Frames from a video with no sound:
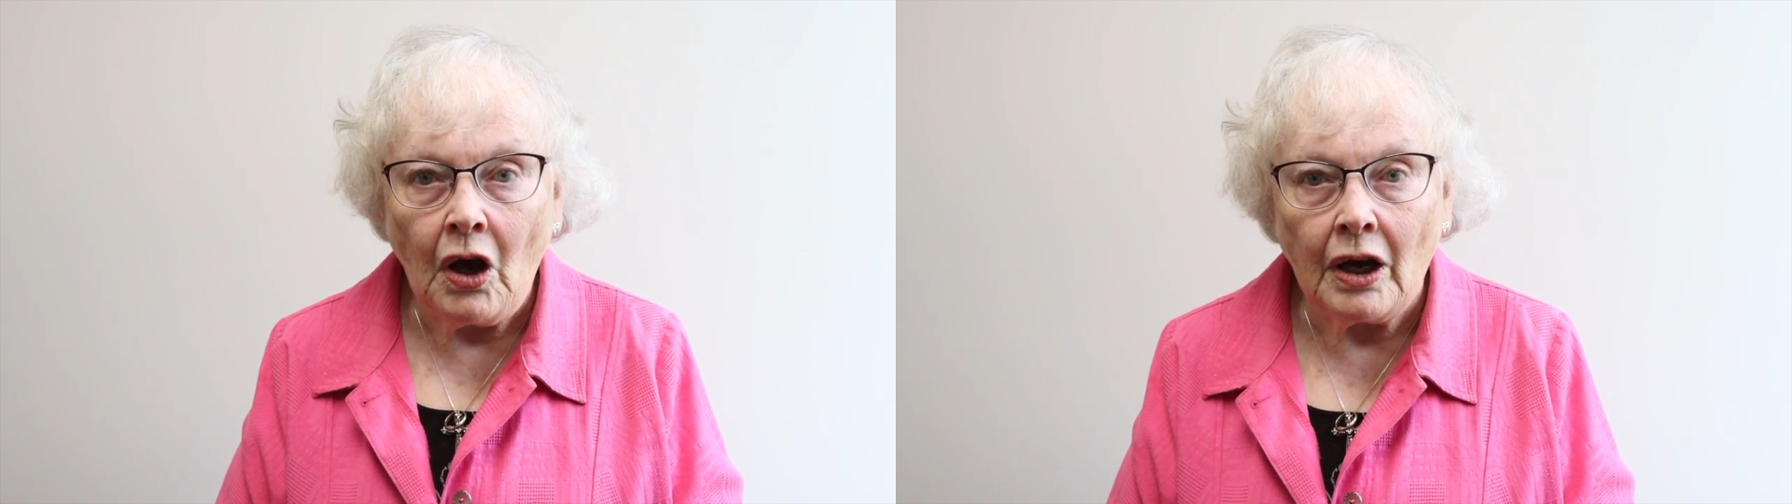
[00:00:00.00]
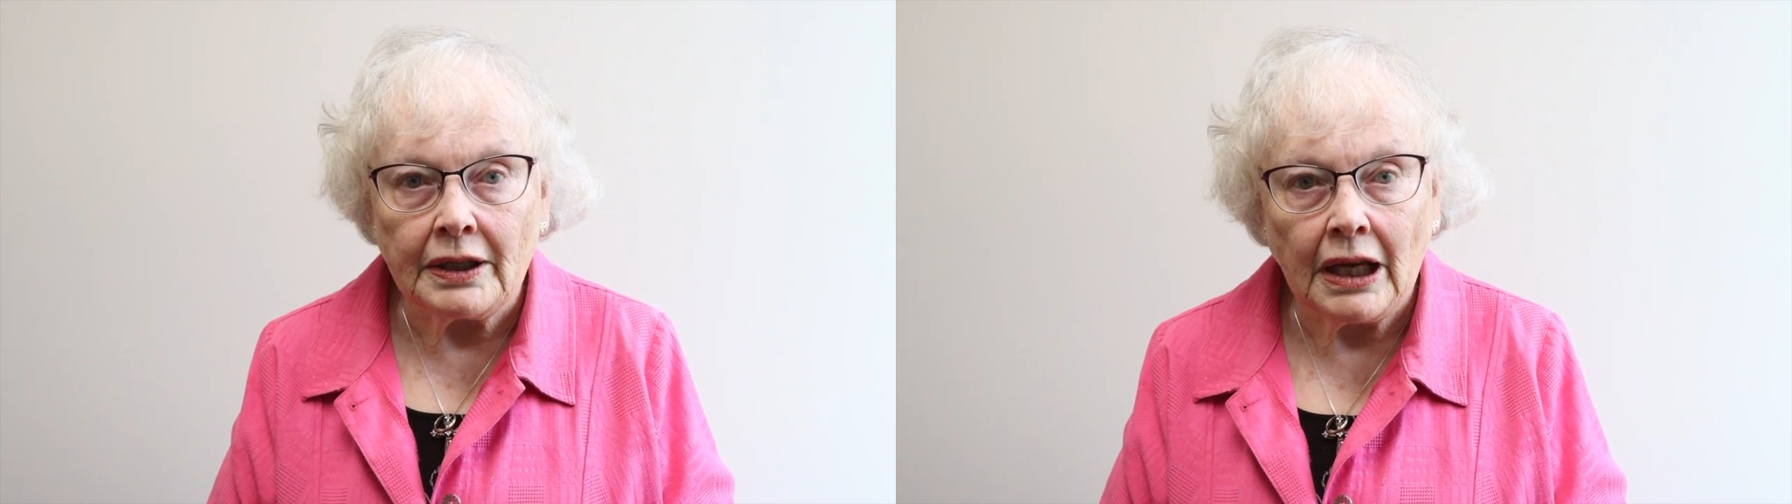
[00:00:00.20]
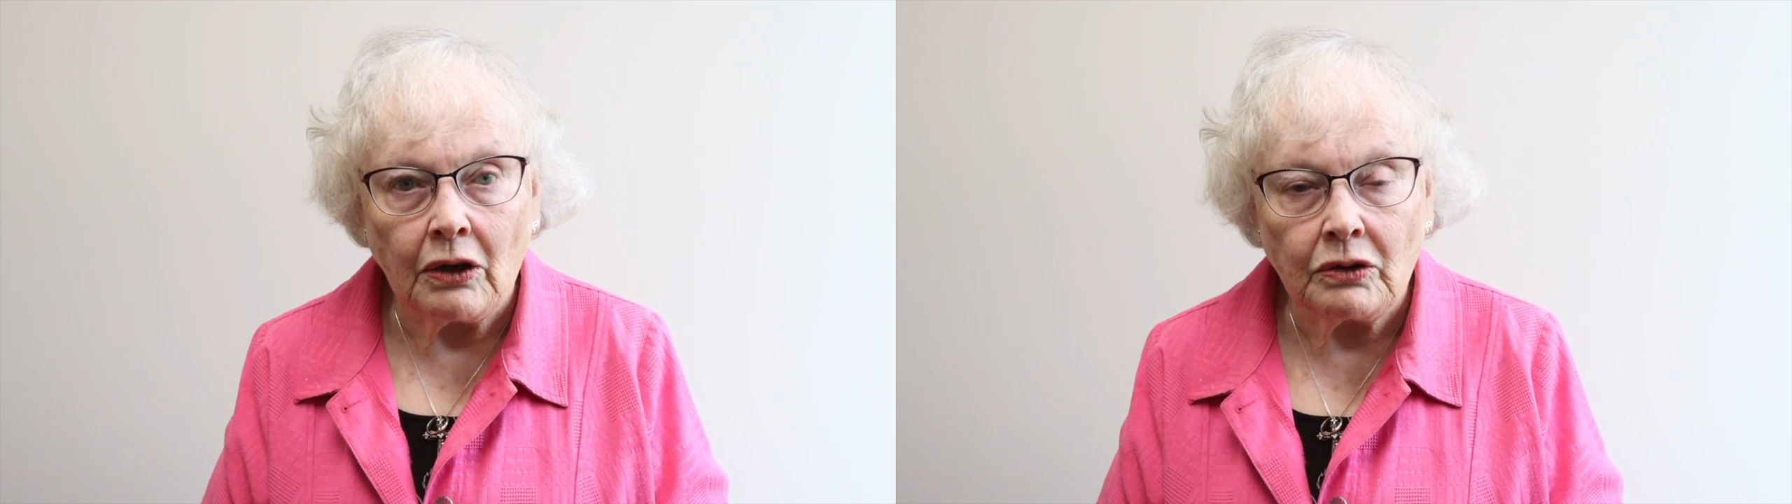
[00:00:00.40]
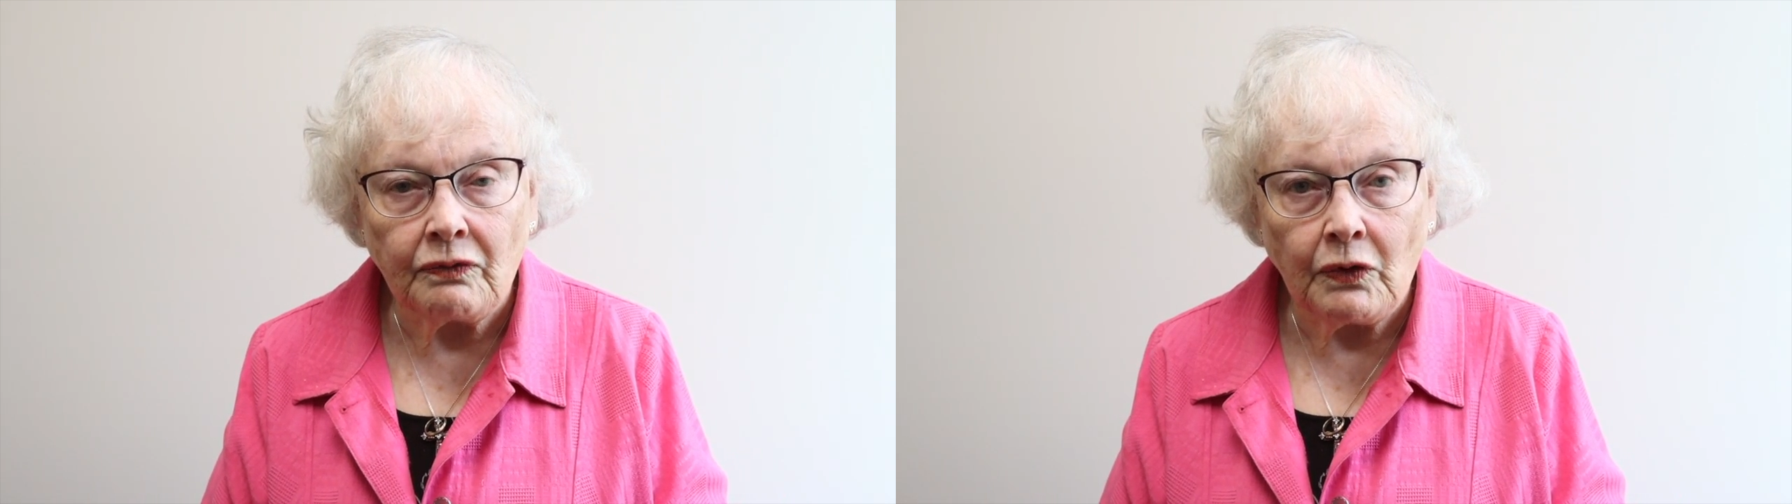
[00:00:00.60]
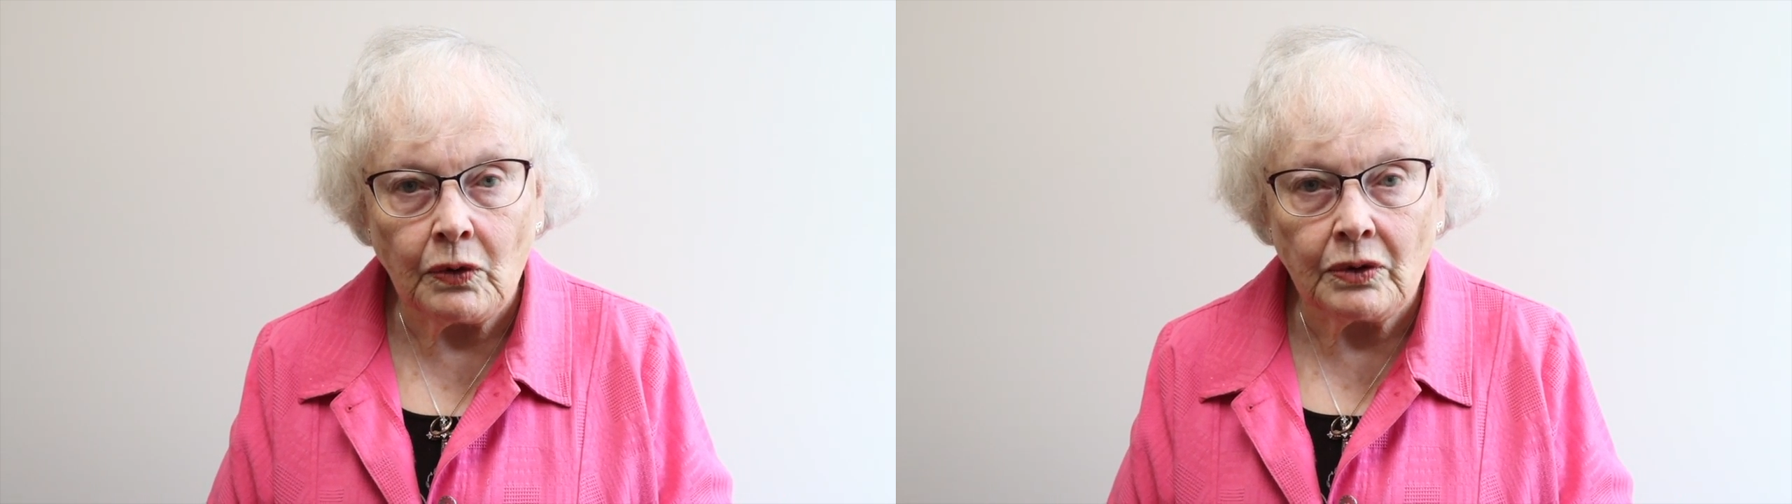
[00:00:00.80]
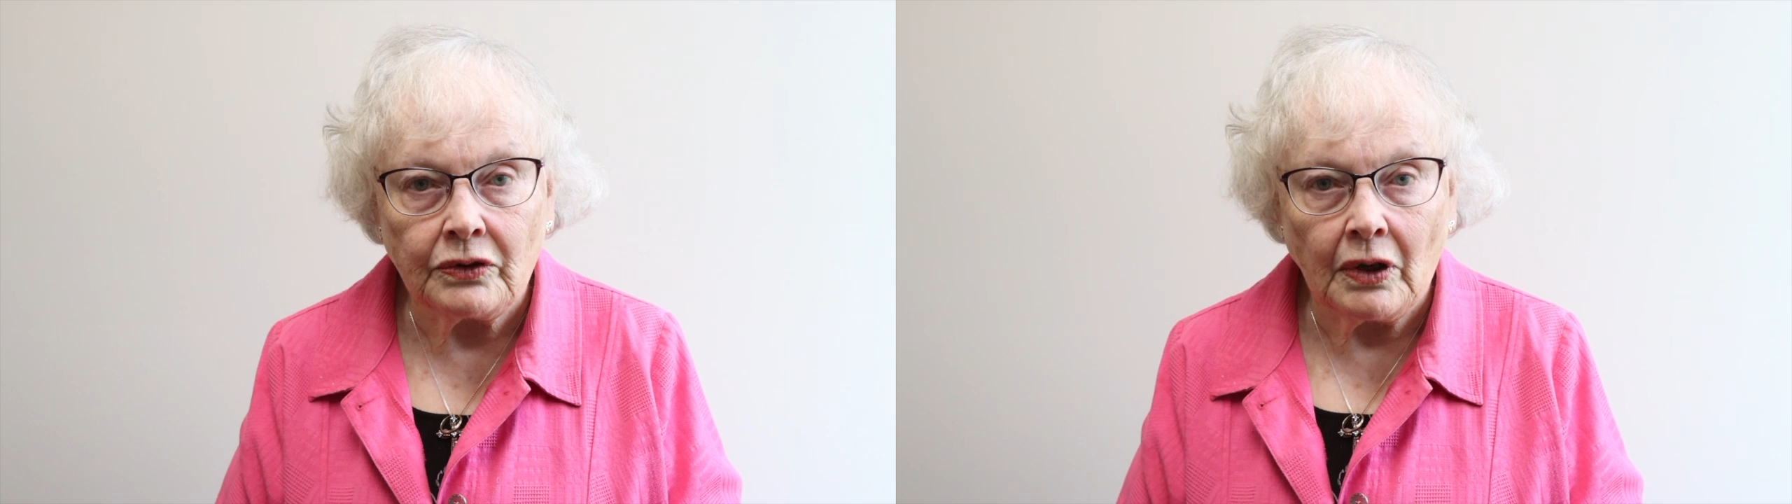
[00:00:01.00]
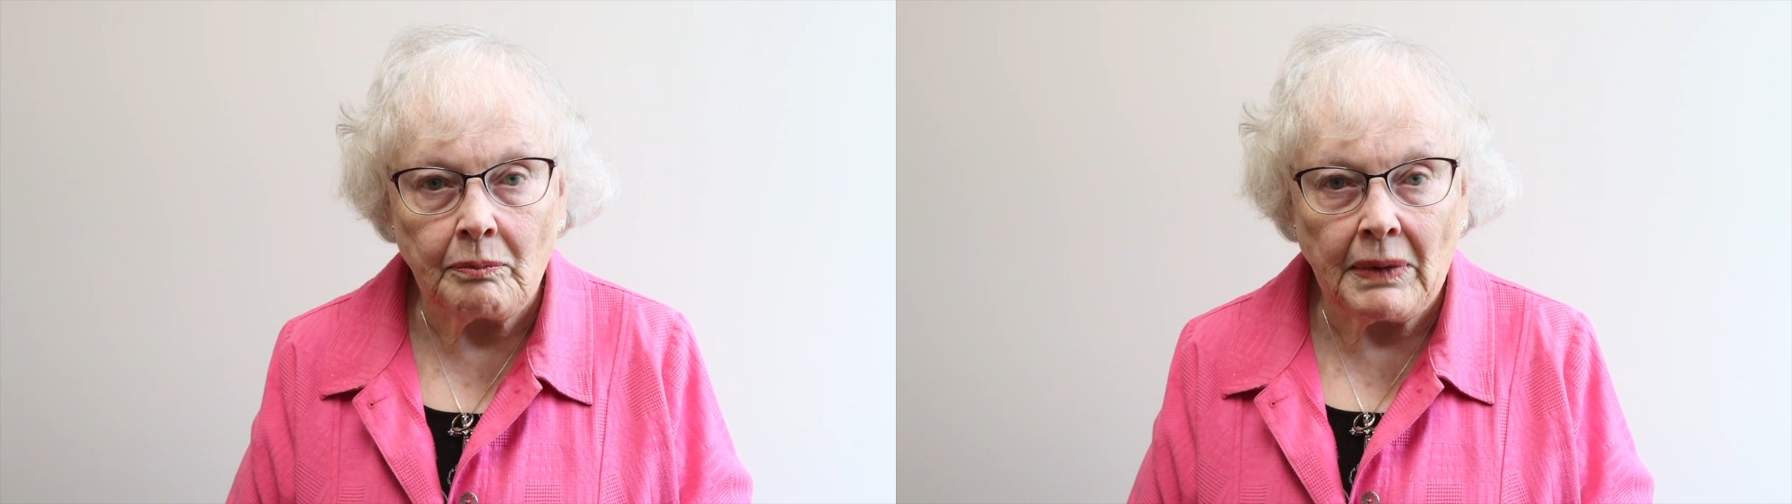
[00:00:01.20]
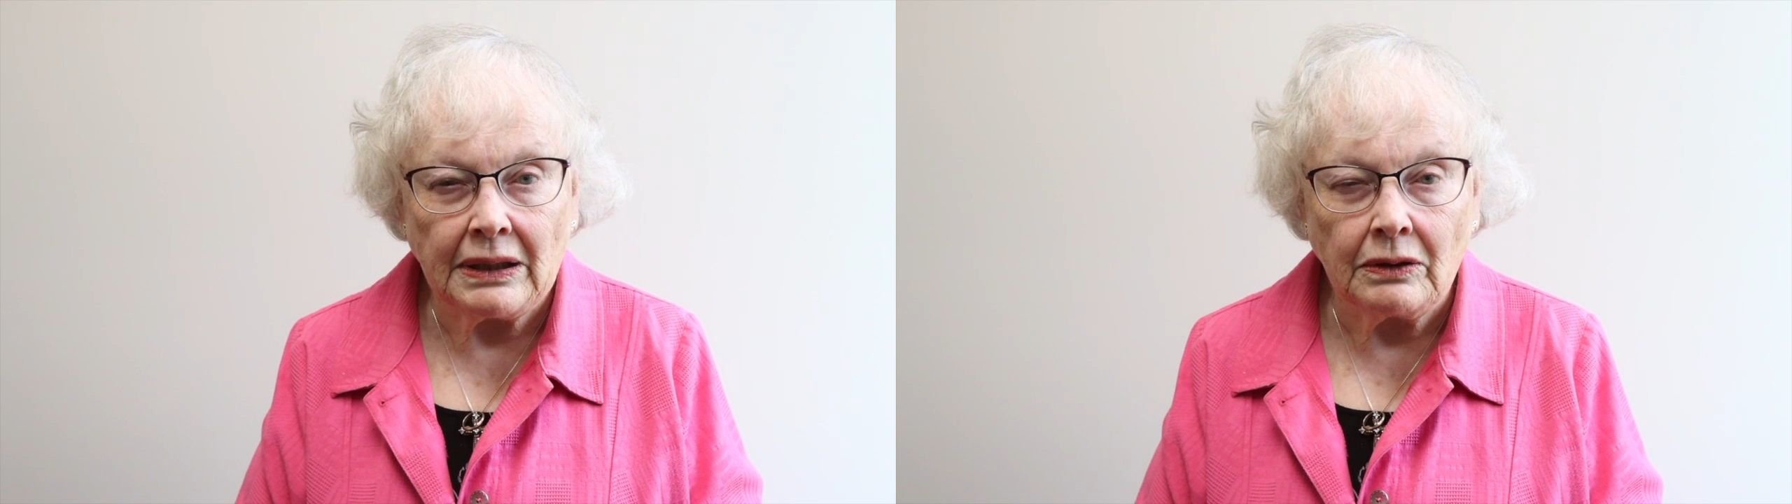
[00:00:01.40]
on how to focus
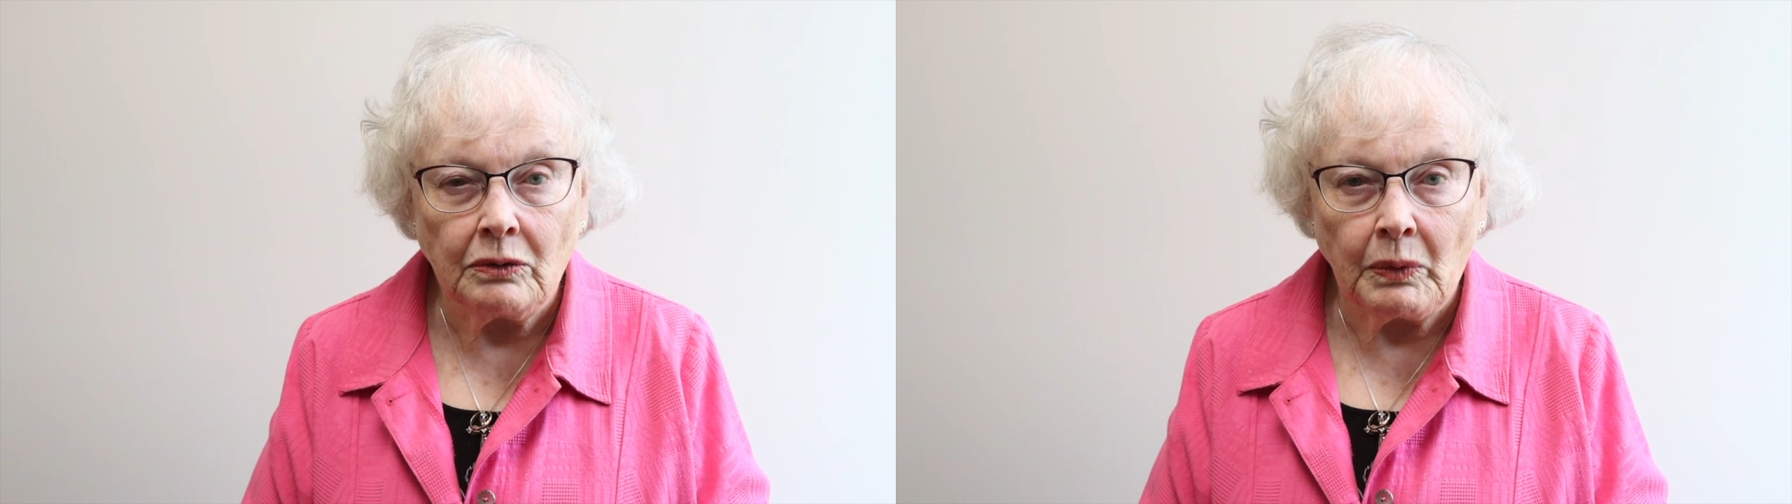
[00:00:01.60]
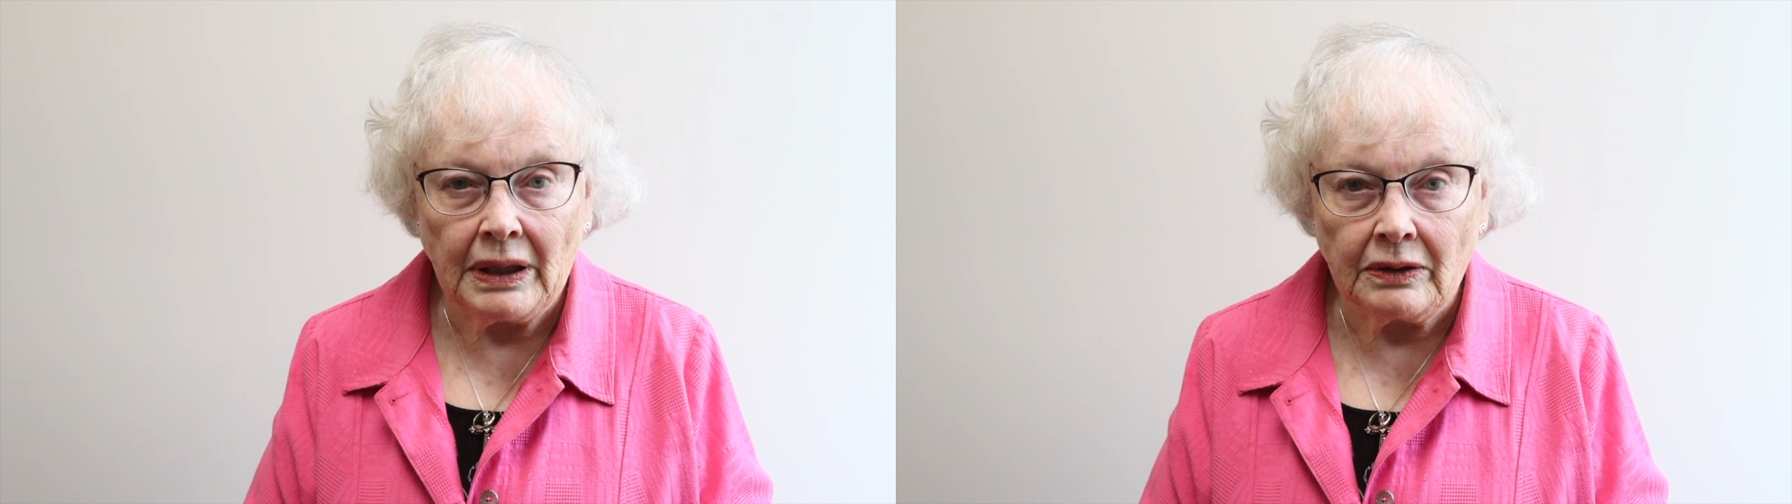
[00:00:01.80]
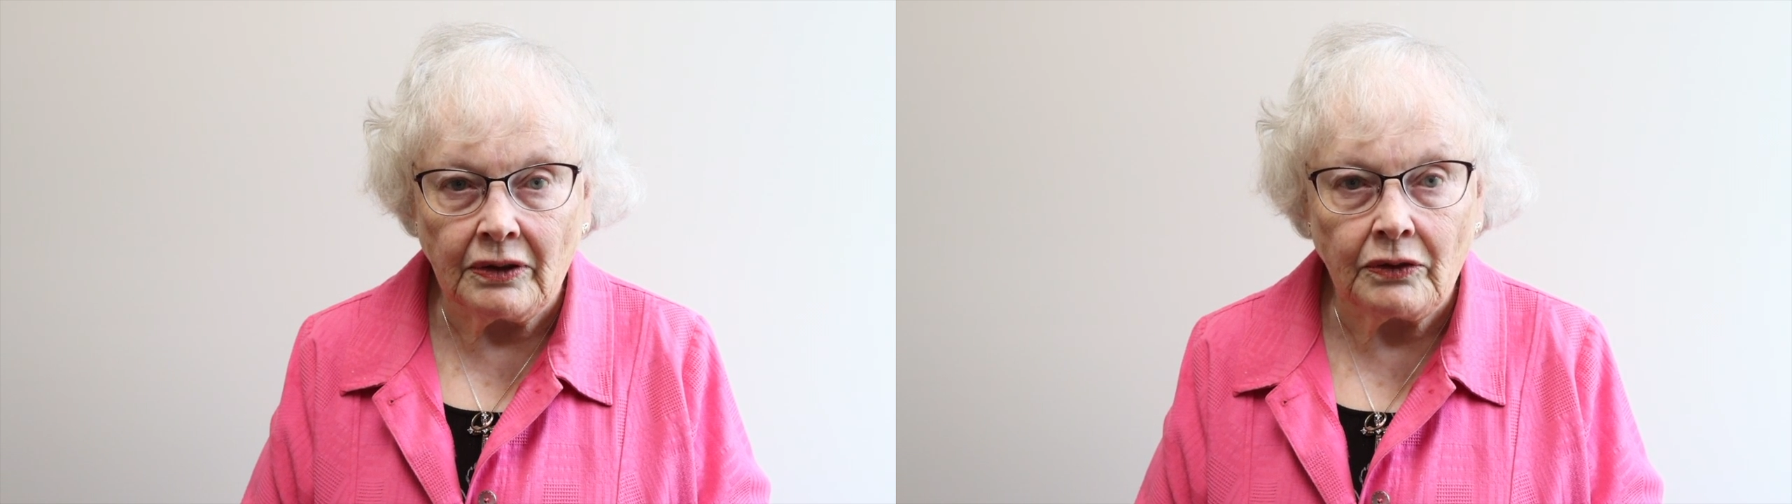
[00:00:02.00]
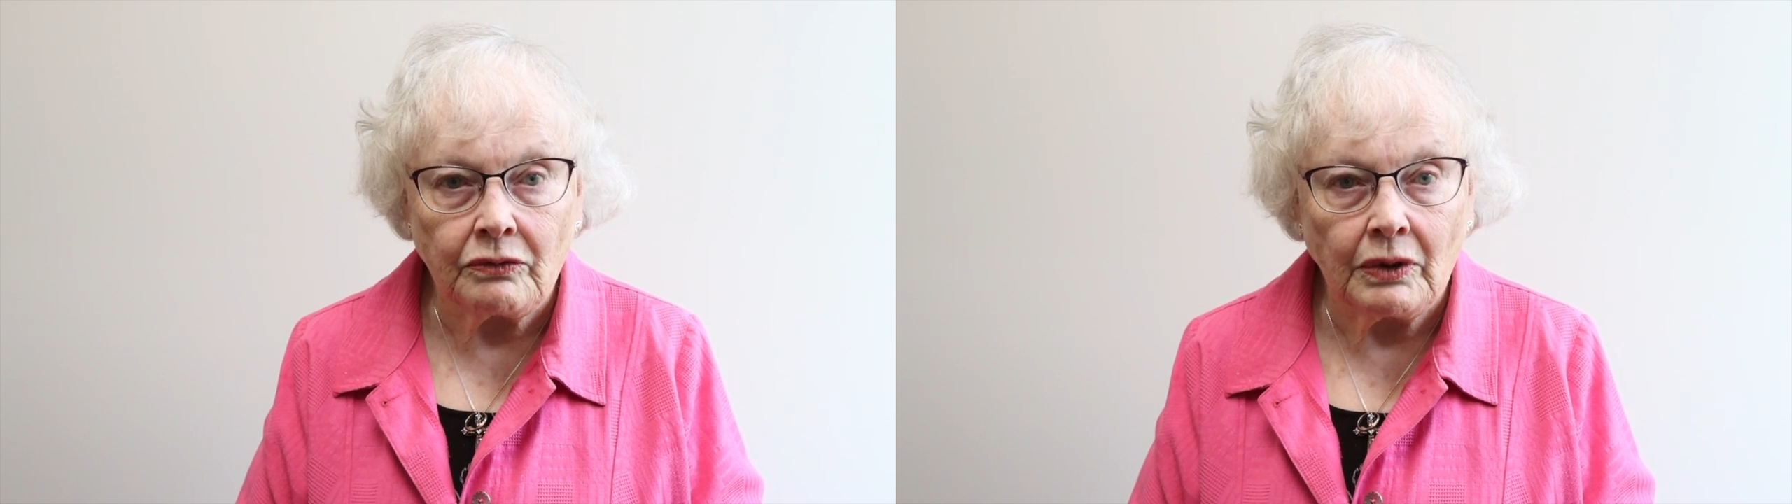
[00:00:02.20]
on mental wellness